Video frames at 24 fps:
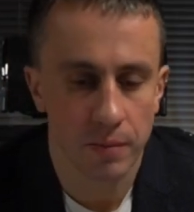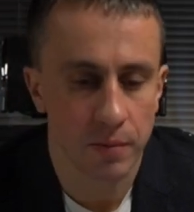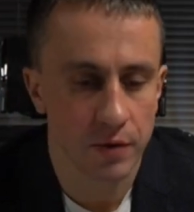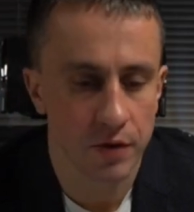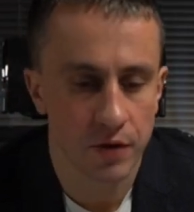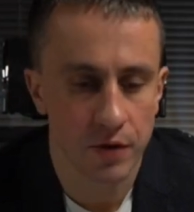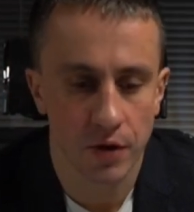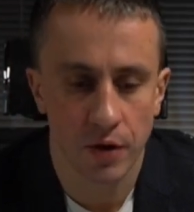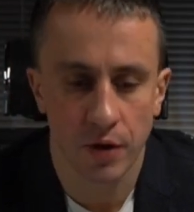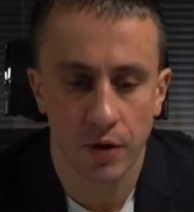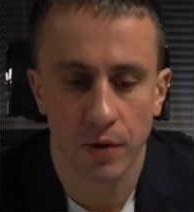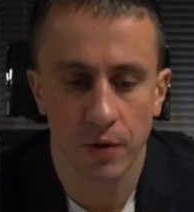
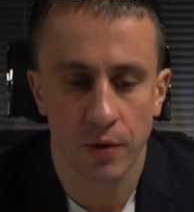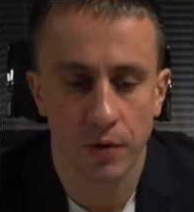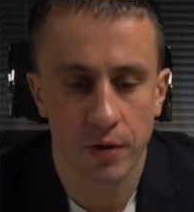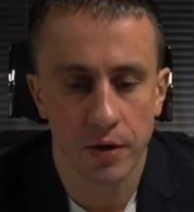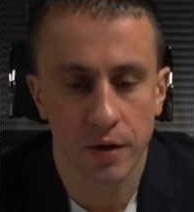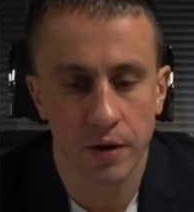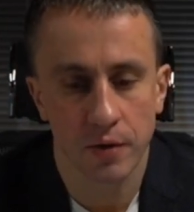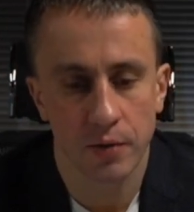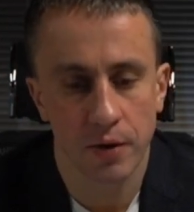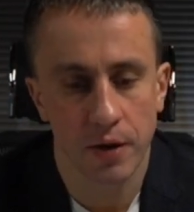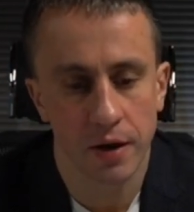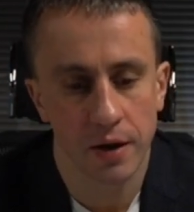So it's
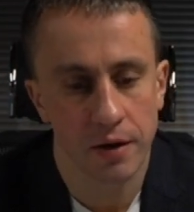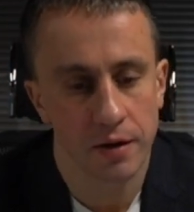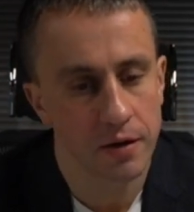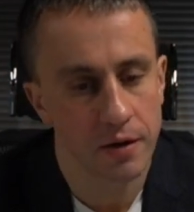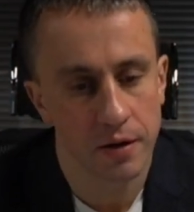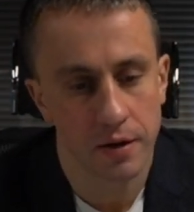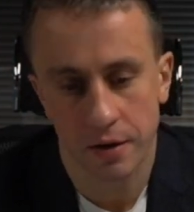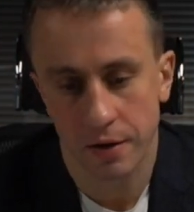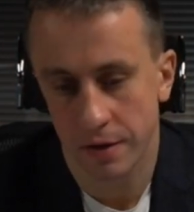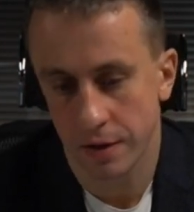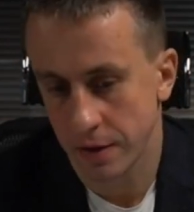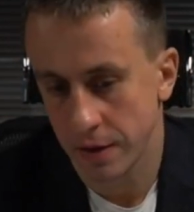quite
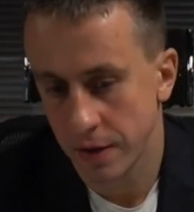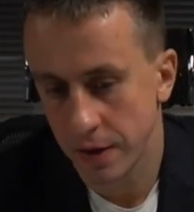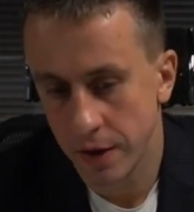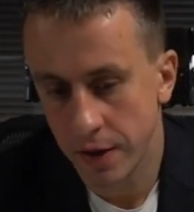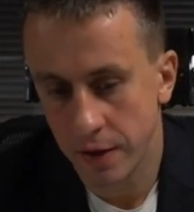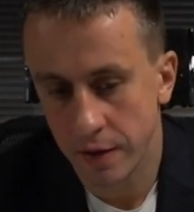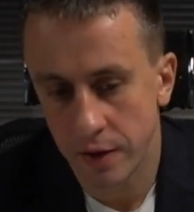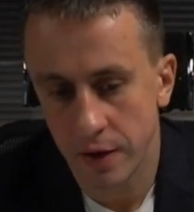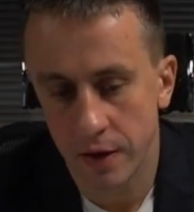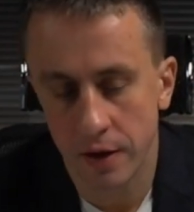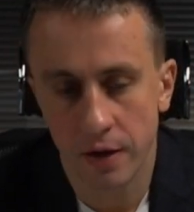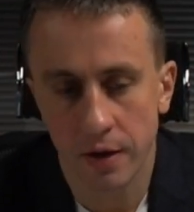
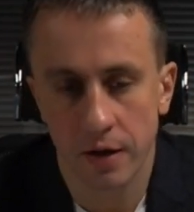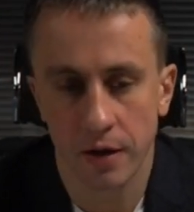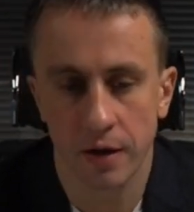easy.